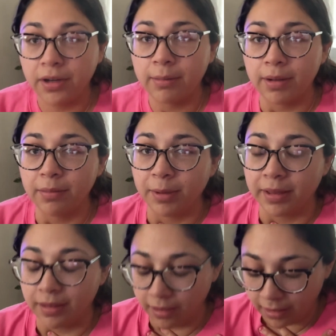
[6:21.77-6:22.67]
I'm out of breath.
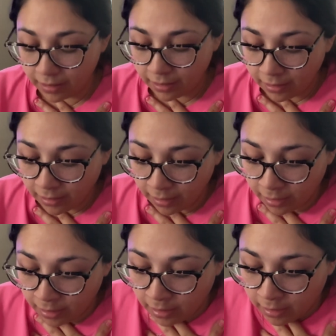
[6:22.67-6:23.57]

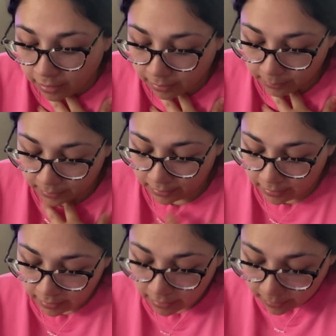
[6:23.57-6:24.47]
um
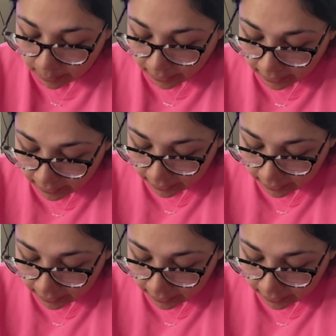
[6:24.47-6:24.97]
but